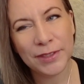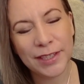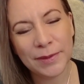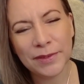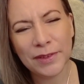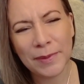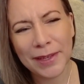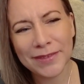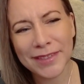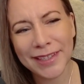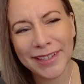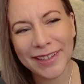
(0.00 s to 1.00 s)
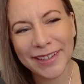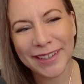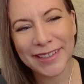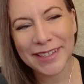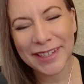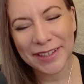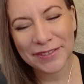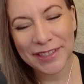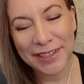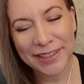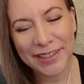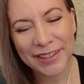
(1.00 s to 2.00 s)
of you may have seen it. I actually have
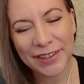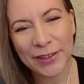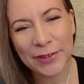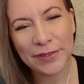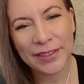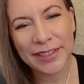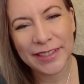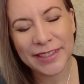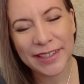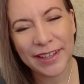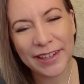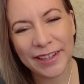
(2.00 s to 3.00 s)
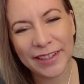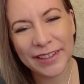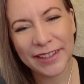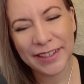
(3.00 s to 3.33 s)
a scarf in this colour